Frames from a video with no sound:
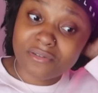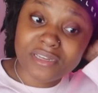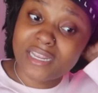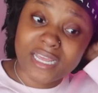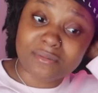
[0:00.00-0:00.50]
don't
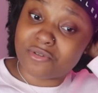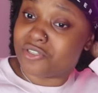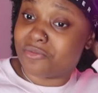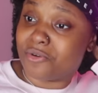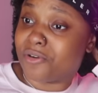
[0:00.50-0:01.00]
need
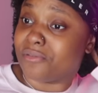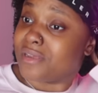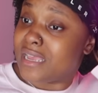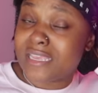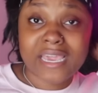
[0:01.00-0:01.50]
animals no more.
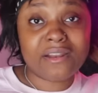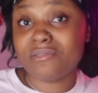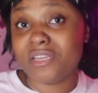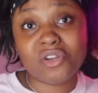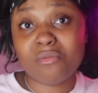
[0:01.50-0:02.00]
Y'all
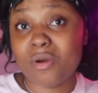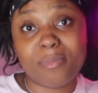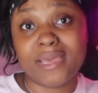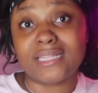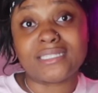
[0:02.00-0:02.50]
don't need no
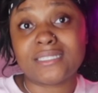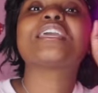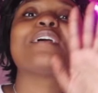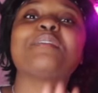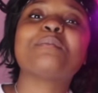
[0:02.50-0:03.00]
more pets.
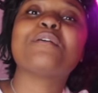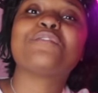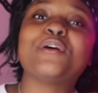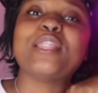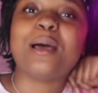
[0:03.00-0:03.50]
Give them
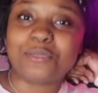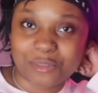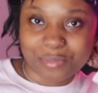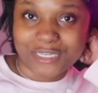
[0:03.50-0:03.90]
up for adoption,